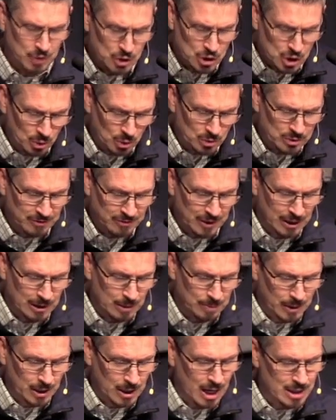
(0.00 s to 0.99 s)
If you don't
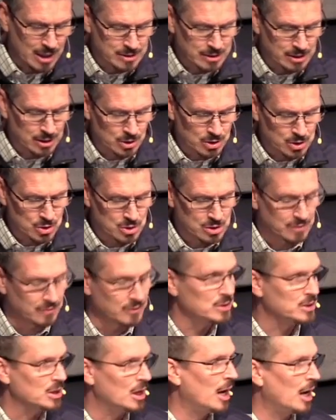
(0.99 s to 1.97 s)
develop a God centered use
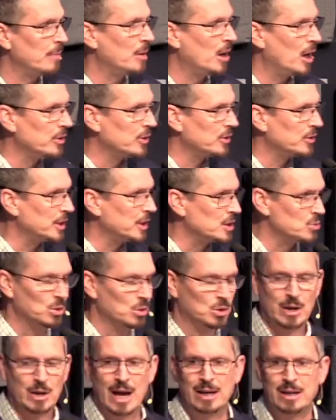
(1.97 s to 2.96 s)
of your time, other
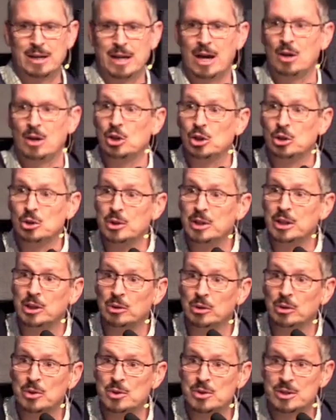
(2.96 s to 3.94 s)
things will crowd it out,
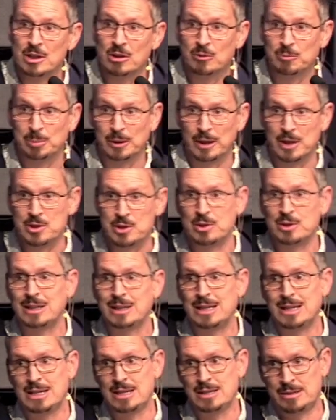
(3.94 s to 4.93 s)
including your own self pleasure
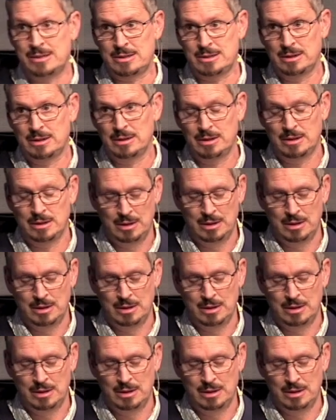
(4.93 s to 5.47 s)
and ease.